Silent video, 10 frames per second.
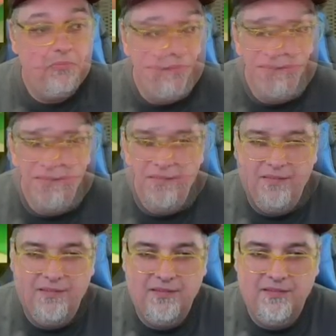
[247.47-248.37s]

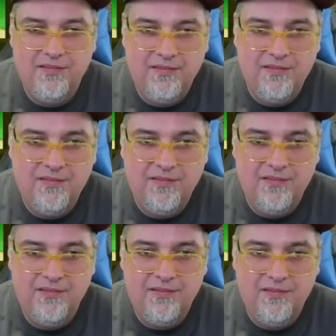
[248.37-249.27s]

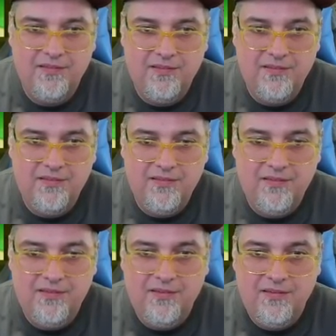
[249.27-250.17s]

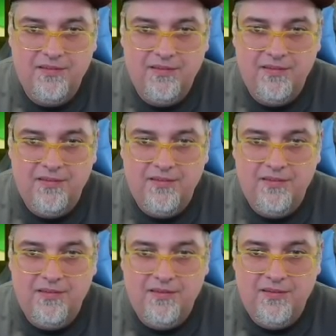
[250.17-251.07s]

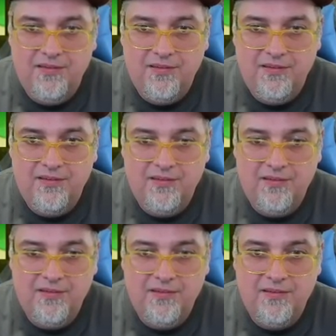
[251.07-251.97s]

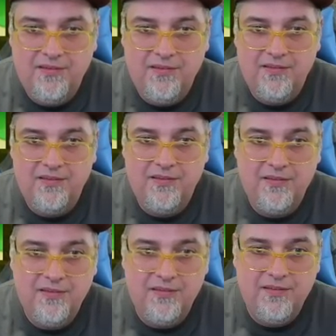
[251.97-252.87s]

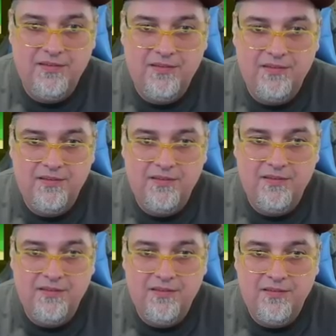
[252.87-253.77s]

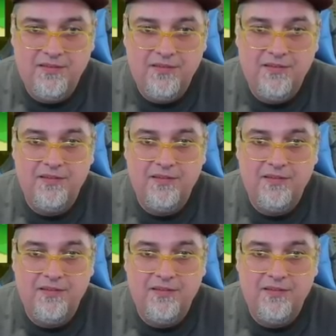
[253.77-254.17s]
(no one is talking)